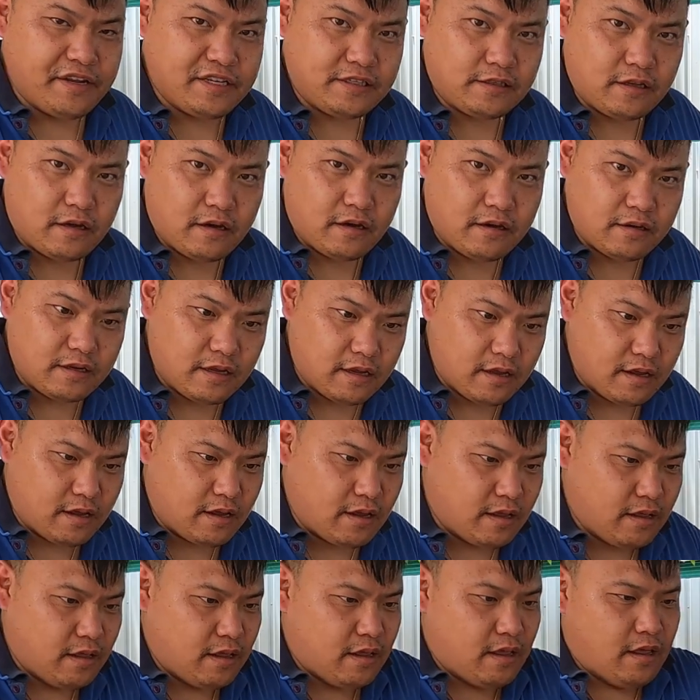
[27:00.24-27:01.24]
already installed
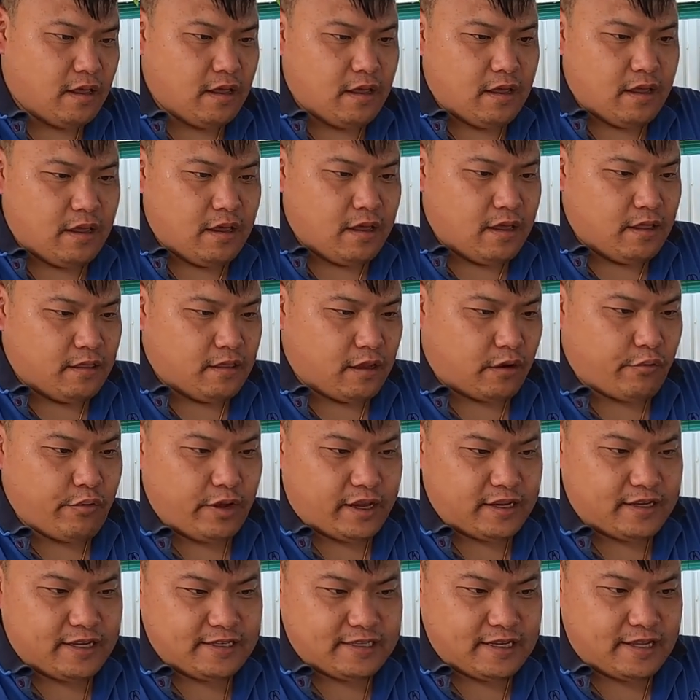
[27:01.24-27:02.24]
the
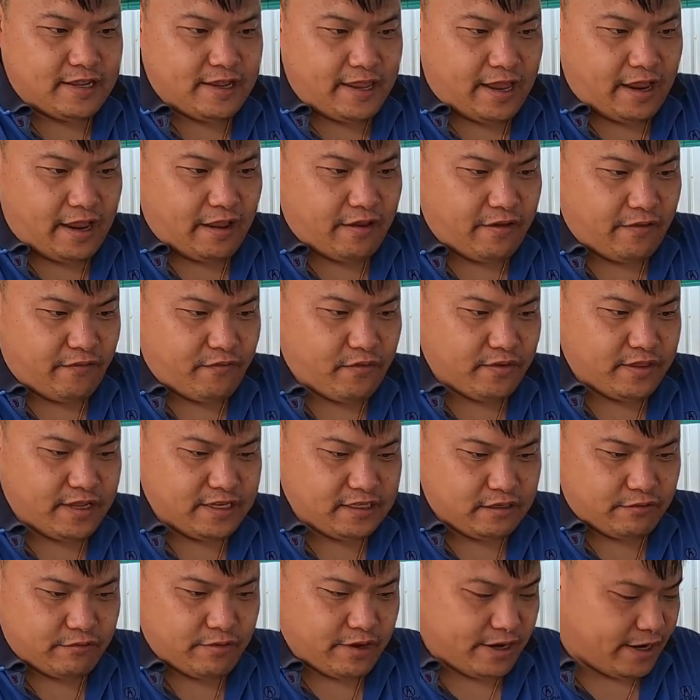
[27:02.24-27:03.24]
quick disconnect for
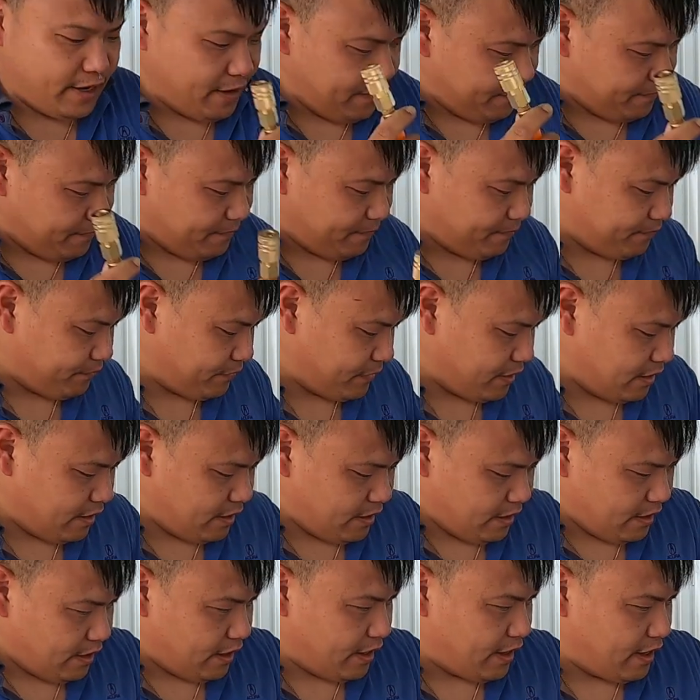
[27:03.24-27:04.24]
this already.
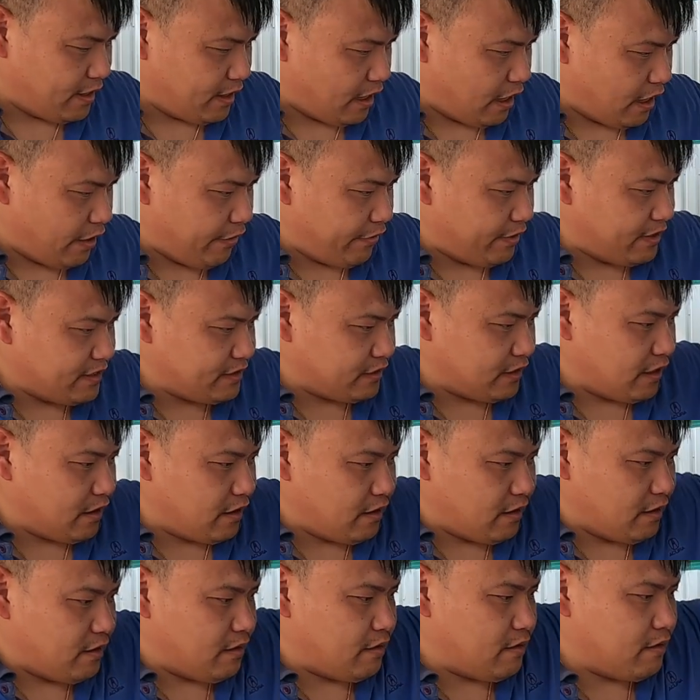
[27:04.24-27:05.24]
And I already
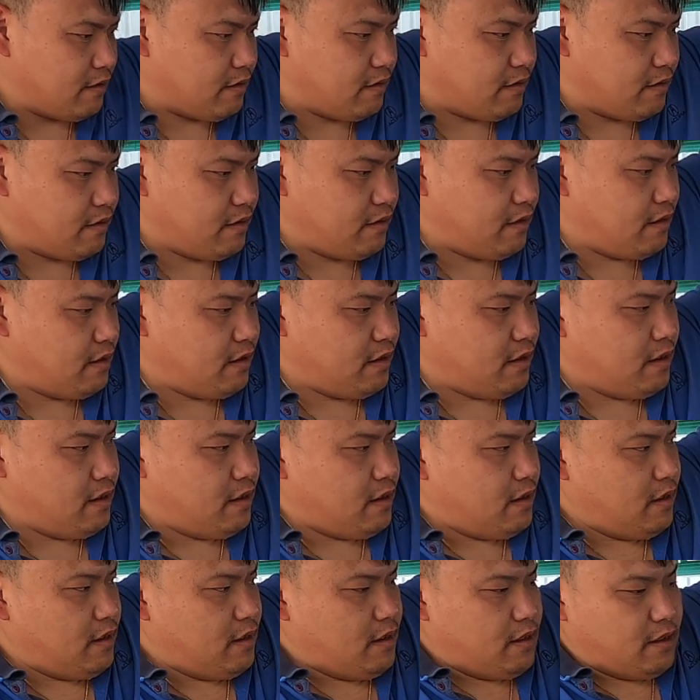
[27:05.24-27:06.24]
installed
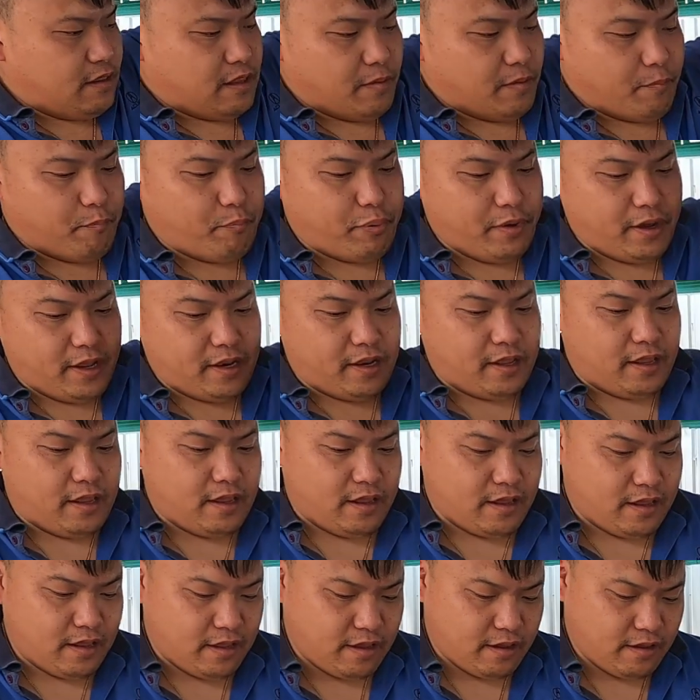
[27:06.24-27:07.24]
the butt
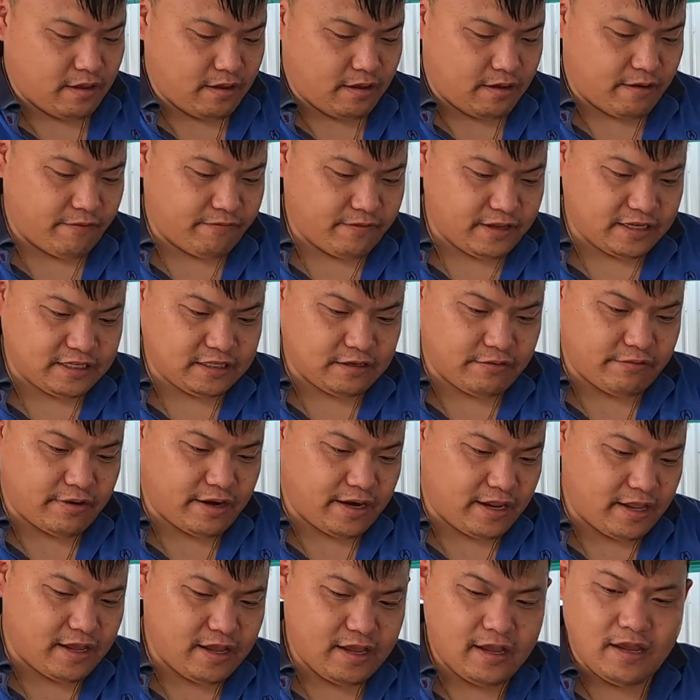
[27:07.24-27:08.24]
of this
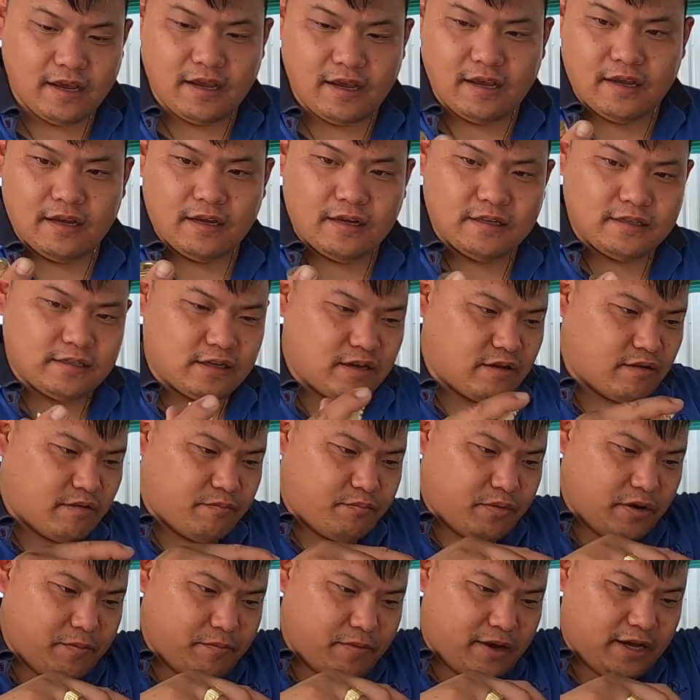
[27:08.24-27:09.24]
already.
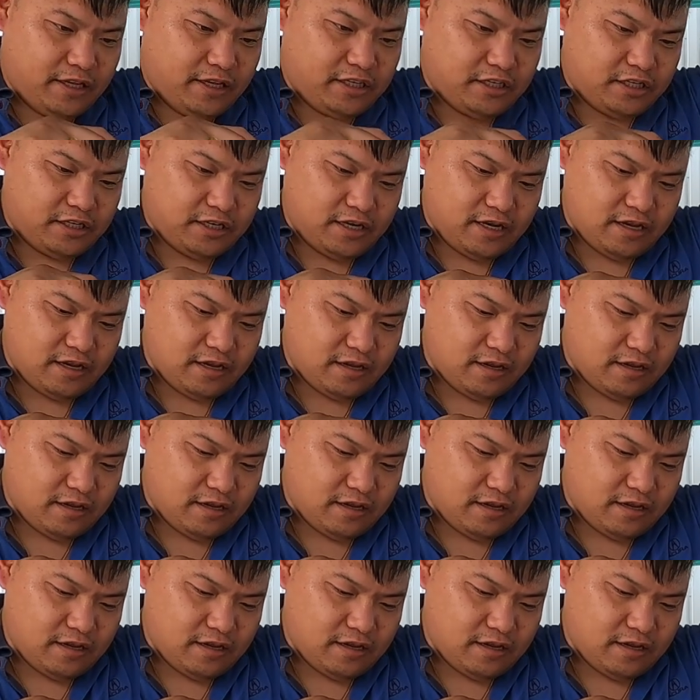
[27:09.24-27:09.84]
So pretty much,